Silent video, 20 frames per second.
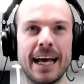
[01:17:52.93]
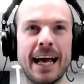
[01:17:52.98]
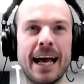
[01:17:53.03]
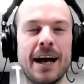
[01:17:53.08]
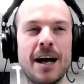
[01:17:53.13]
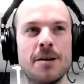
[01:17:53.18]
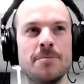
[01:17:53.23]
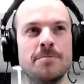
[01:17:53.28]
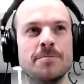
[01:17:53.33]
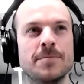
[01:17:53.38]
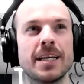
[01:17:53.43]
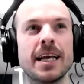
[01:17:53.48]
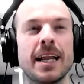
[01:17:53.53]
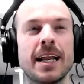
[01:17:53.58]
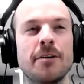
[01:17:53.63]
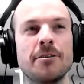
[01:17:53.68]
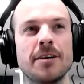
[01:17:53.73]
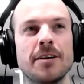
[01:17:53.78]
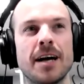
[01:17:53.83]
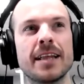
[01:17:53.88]
Um, you
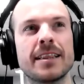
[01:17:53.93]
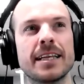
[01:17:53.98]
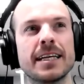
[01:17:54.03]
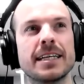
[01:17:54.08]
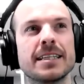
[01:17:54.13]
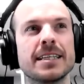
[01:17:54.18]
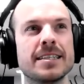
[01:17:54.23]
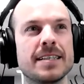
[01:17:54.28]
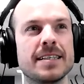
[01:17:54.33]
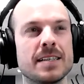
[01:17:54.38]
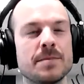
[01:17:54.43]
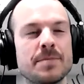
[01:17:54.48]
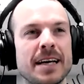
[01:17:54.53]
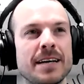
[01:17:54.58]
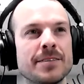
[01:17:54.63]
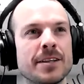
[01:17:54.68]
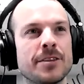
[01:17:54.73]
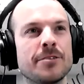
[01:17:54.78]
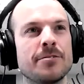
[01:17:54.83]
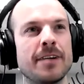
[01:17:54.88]
know, I think this is a bit
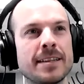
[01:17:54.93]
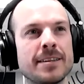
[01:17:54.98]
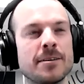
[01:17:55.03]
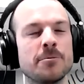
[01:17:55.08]
of a thread